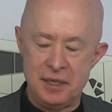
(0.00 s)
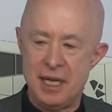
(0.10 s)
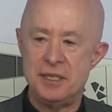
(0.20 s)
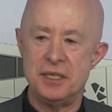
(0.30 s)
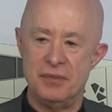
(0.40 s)

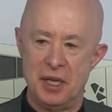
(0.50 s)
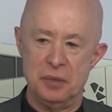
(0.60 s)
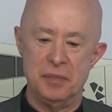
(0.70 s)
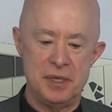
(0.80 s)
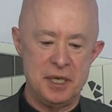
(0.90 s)
later
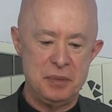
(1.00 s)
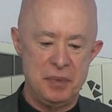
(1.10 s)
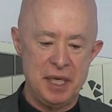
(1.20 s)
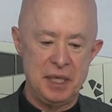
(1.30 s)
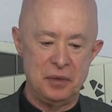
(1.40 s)
development has
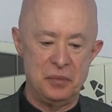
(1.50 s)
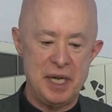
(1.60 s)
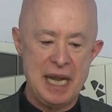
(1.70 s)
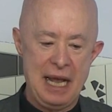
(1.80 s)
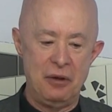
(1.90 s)
been that
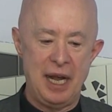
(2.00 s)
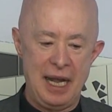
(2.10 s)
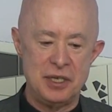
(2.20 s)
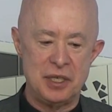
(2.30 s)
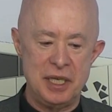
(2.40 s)
we now
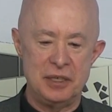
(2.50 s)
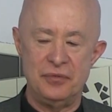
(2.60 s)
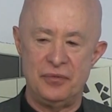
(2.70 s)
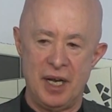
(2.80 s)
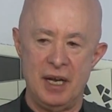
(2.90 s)
actually
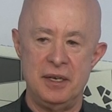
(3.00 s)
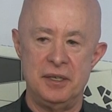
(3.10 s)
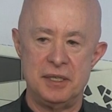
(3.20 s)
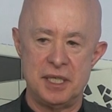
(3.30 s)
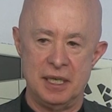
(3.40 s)
can
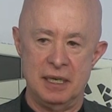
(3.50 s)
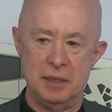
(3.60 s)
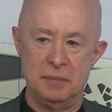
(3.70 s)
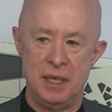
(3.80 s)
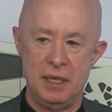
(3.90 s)
find
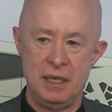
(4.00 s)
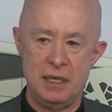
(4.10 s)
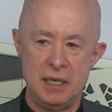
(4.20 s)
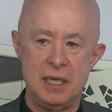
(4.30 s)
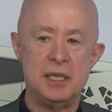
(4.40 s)
time
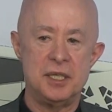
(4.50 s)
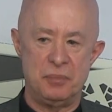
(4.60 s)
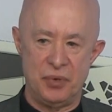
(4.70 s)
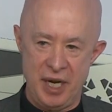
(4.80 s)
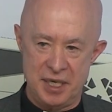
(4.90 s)
to
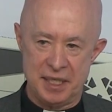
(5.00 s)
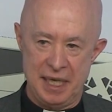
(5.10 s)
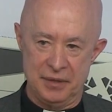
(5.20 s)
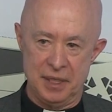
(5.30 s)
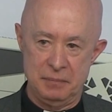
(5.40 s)
pray
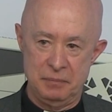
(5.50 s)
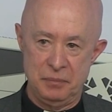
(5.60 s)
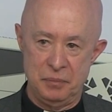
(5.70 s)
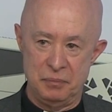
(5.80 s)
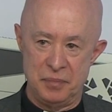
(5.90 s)
together
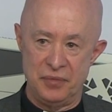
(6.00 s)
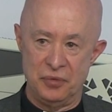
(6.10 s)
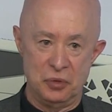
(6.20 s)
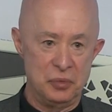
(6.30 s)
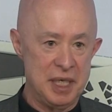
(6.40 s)

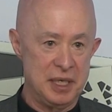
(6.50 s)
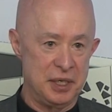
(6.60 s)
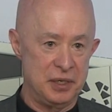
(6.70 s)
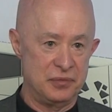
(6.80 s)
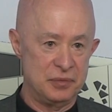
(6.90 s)
before we
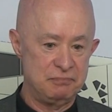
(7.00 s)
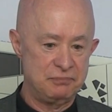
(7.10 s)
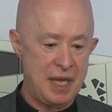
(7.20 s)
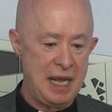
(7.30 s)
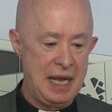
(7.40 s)
leave.
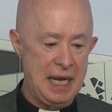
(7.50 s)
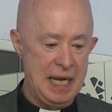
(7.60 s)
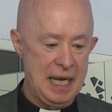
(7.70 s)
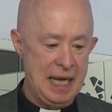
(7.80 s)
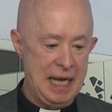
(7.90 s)

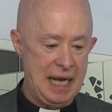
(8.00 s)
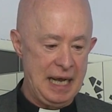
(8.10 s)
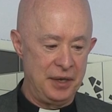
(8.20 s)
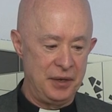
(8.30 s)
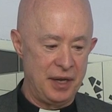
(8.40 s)

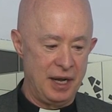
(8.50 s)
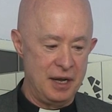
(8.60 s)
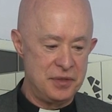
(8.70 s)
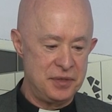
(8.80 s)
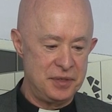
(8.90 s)
And
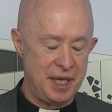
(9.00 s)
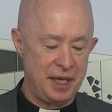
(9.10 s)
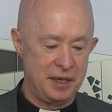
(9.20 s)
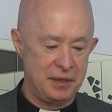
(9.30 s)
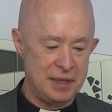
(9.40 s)
I
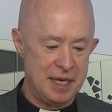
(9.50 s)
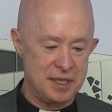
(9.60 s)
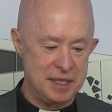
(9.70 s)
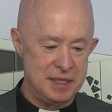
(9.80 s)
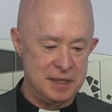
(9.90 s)
think
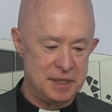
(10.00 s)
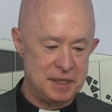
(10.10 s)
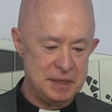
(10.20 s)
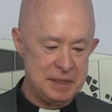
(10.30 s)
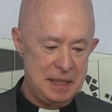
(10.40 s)
that
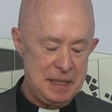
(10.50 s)
is